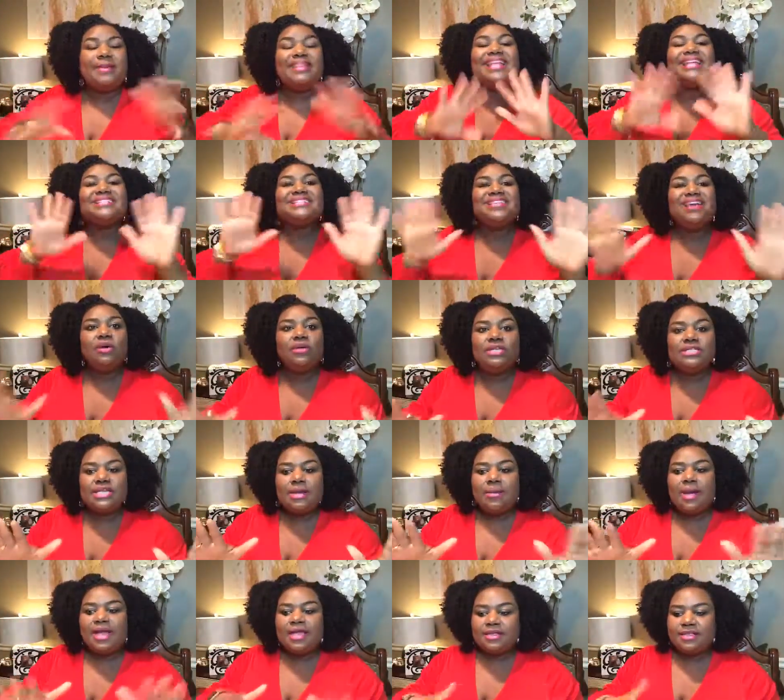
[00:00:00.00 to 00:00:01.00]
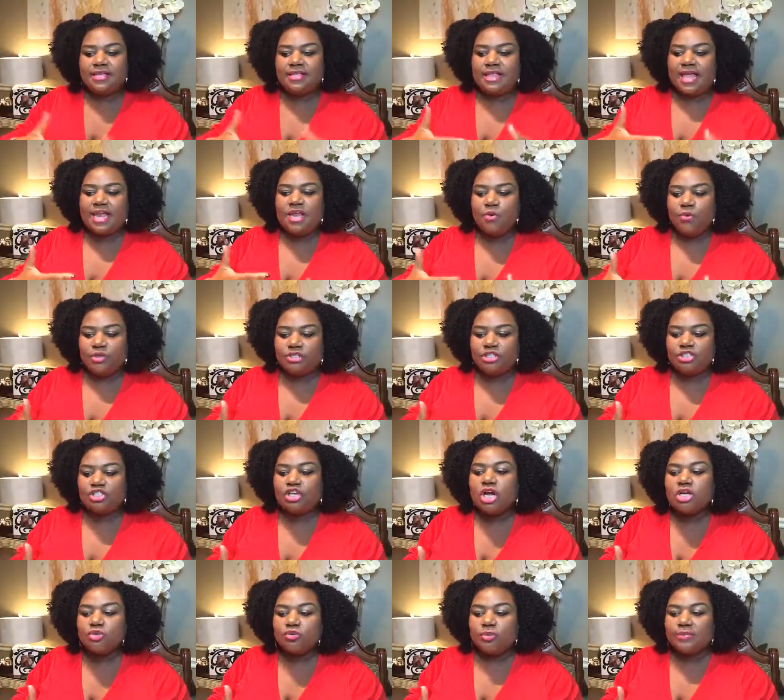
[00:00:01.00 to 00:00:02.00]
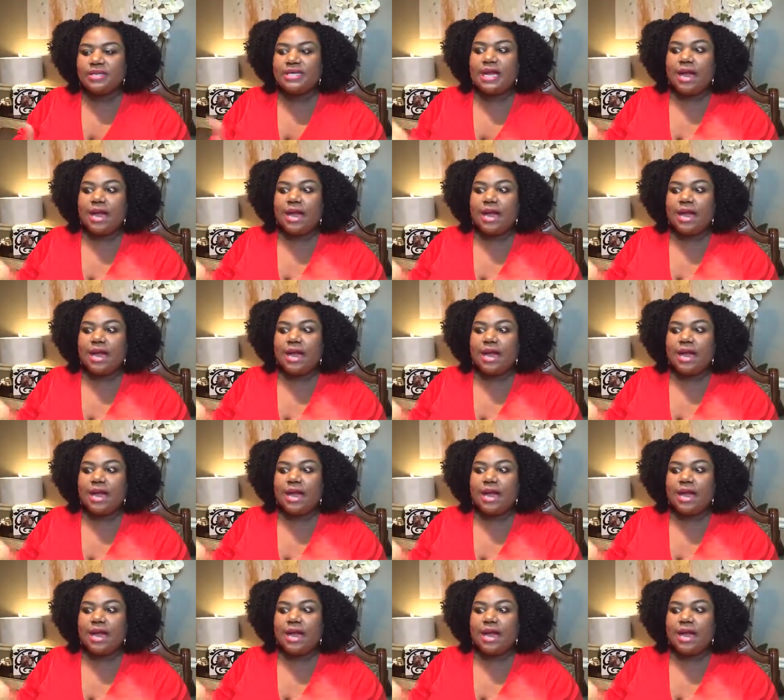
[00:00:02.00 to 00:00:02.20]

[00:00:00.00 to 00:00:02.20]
And that's the only time I can think that he went to church with me.